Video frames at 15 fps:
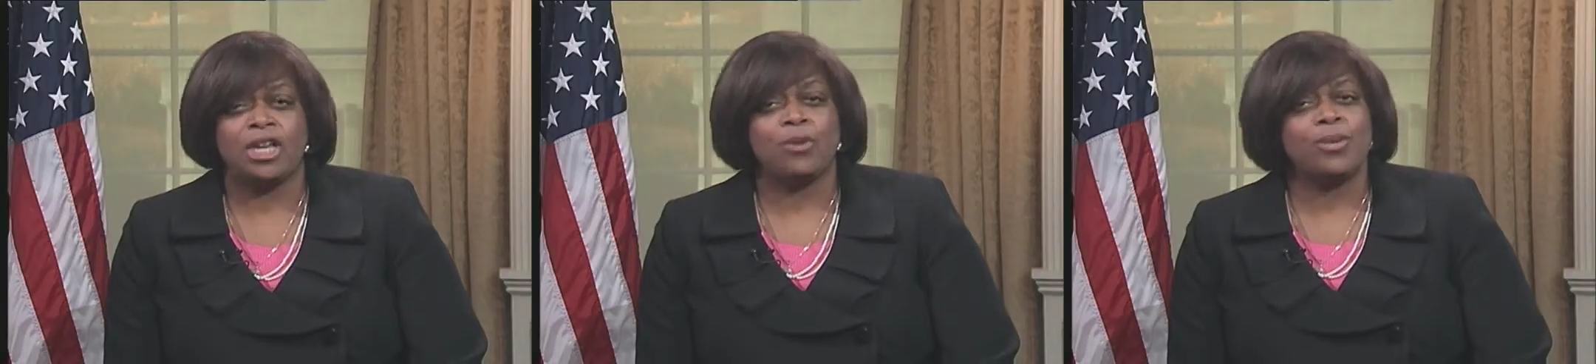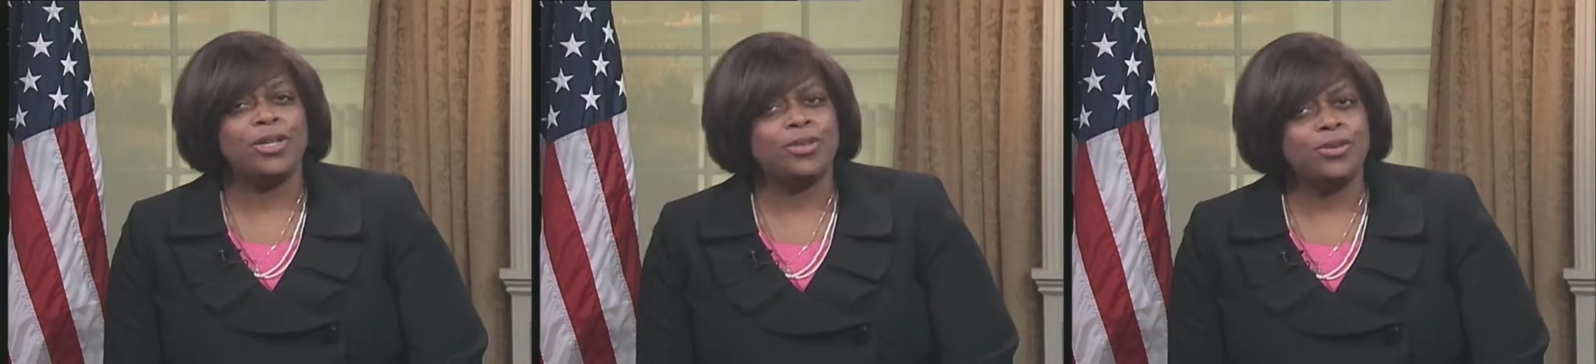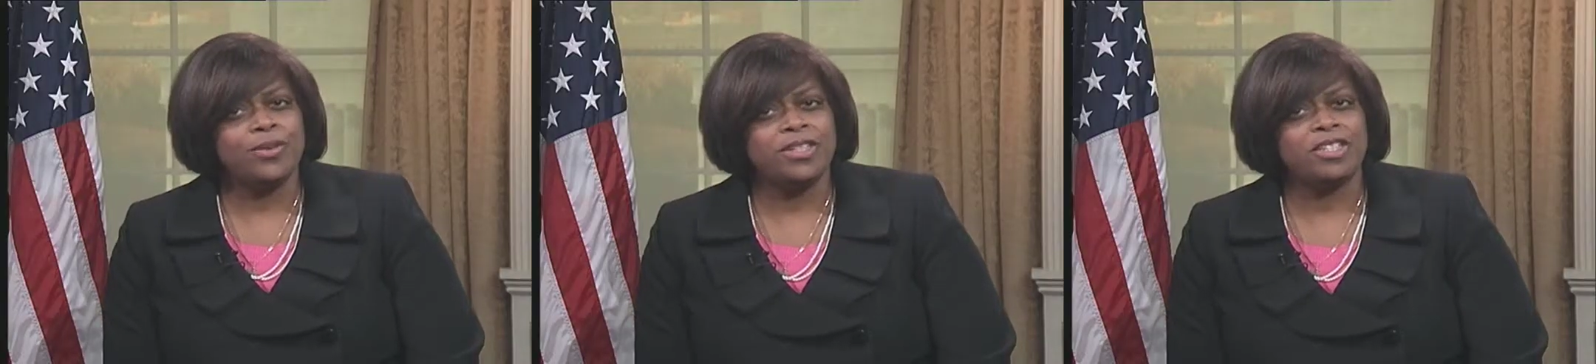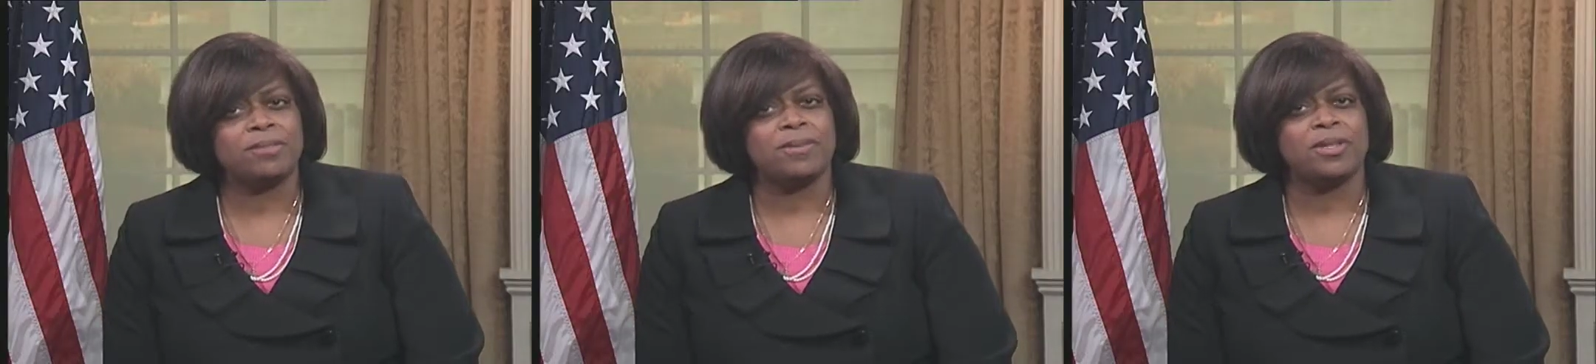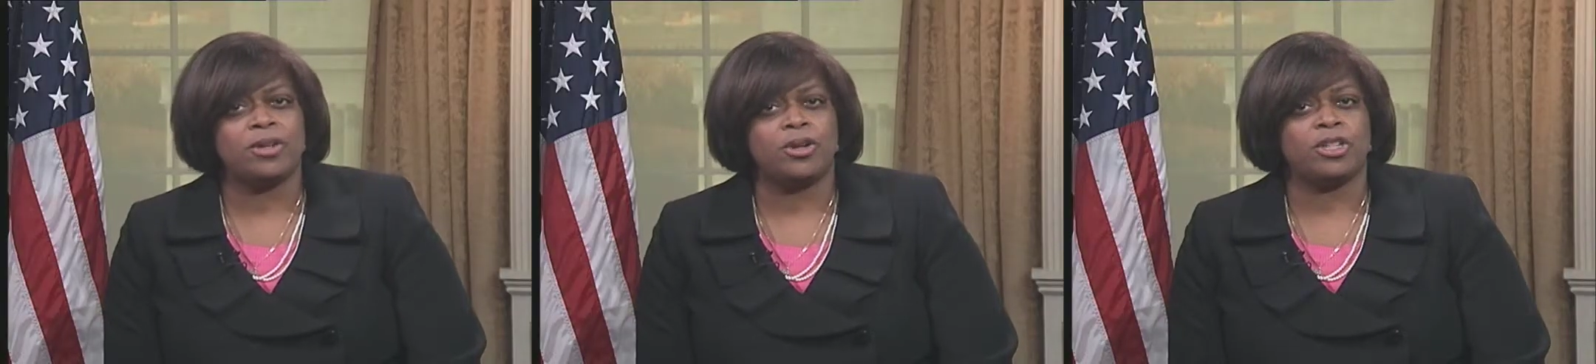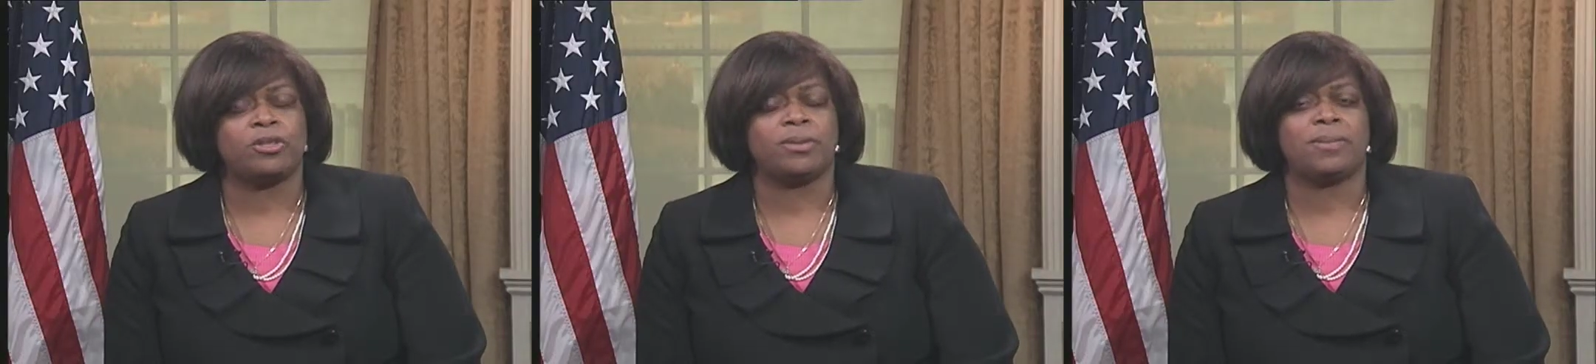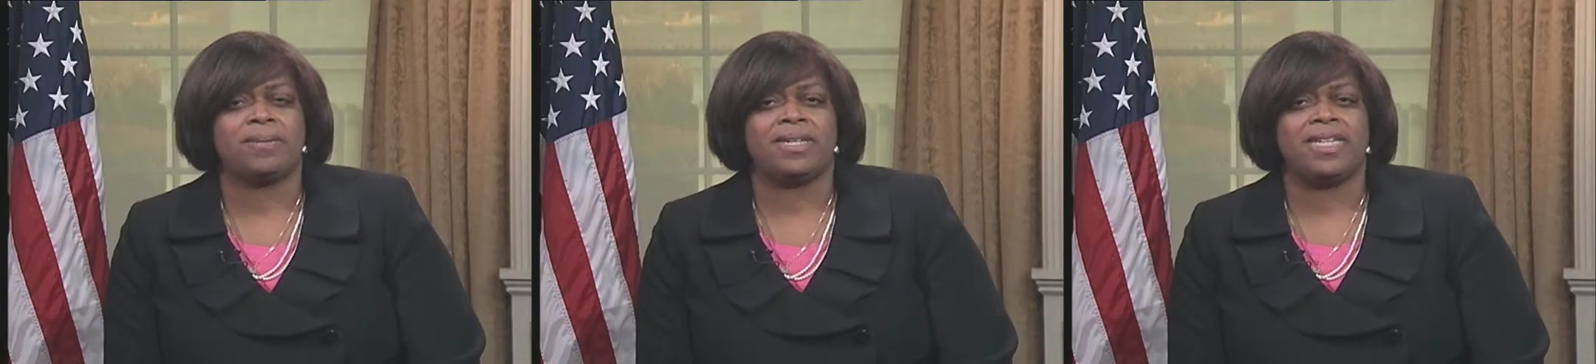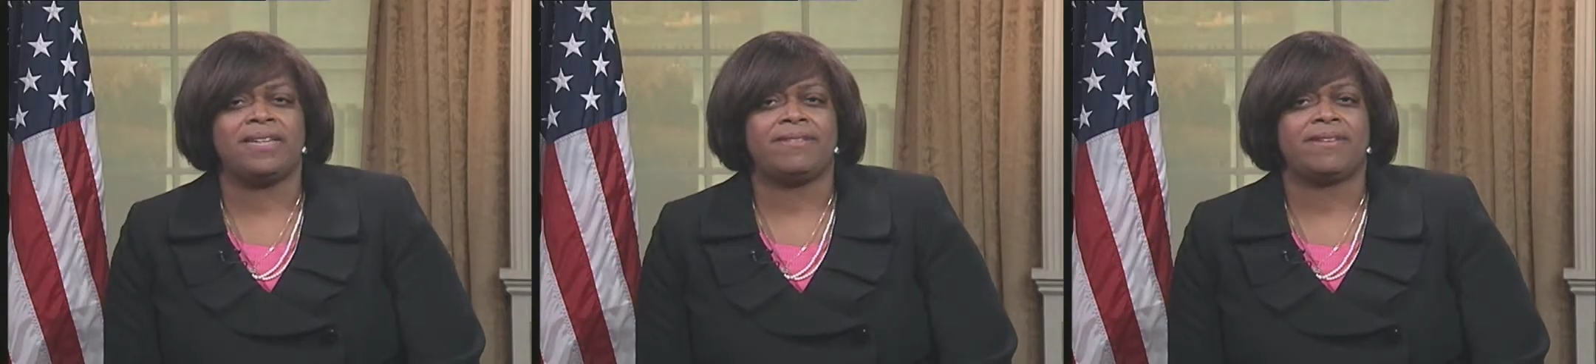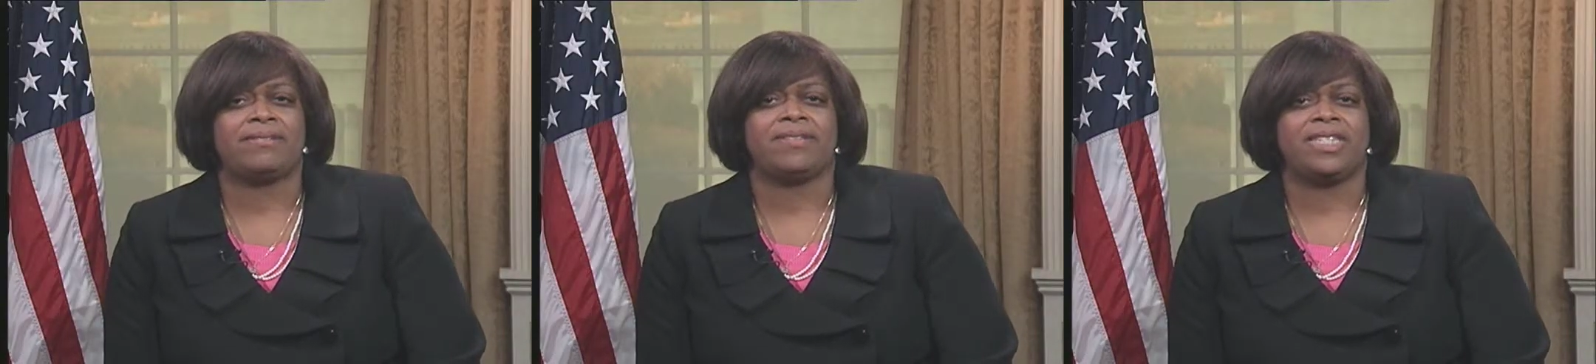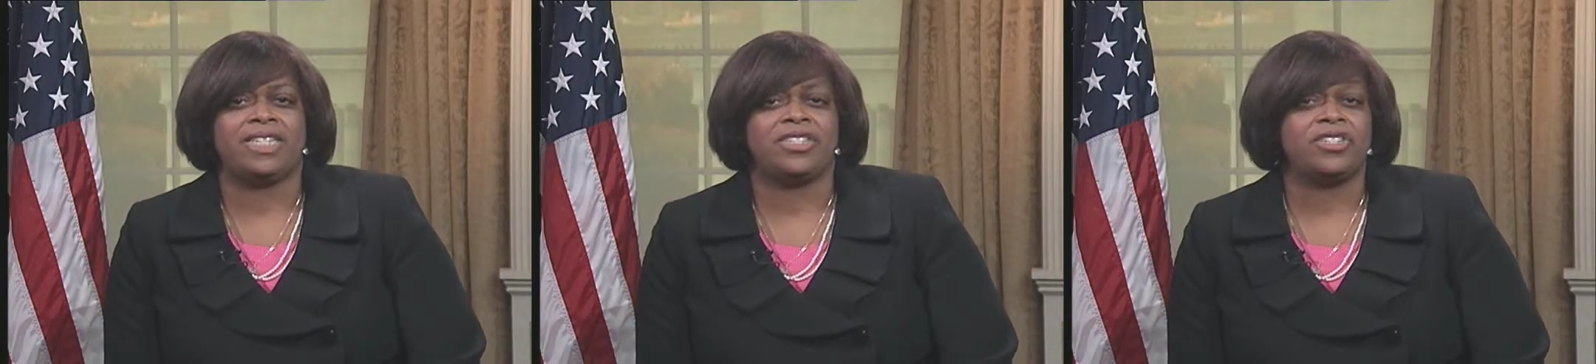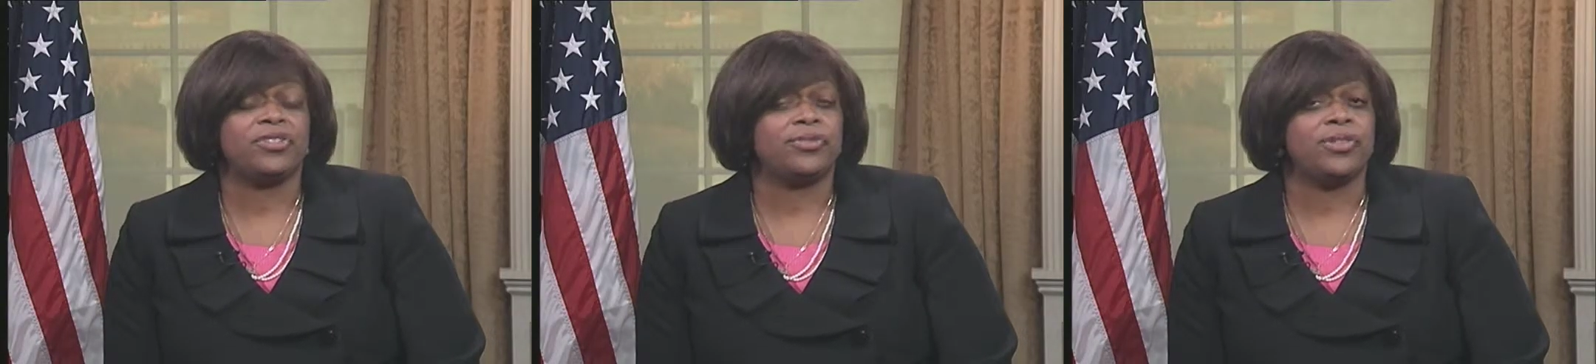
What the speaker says: We do this because we believe that religious